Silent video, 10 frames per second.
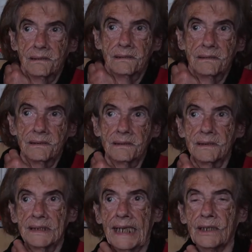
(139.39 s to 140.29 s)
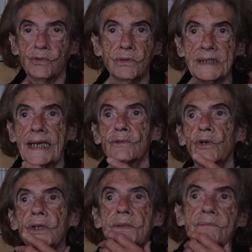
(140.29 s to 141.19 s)
Hmm. Yeah, because yeah,
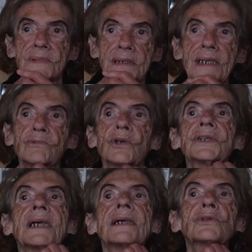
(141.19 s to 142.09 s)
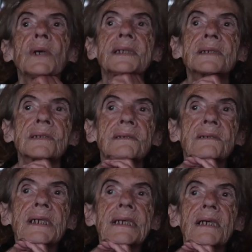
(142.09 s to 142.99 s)
Roy, yeah, Roy oh, died twenty.
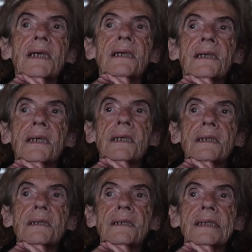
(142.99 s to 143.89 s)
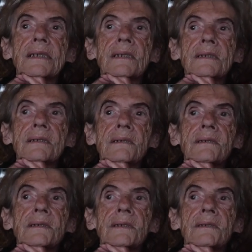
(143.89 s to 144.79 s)
And um, you lost
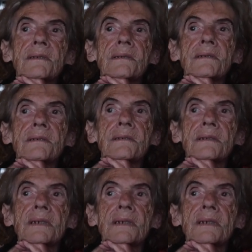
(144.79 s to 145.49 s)
Betty.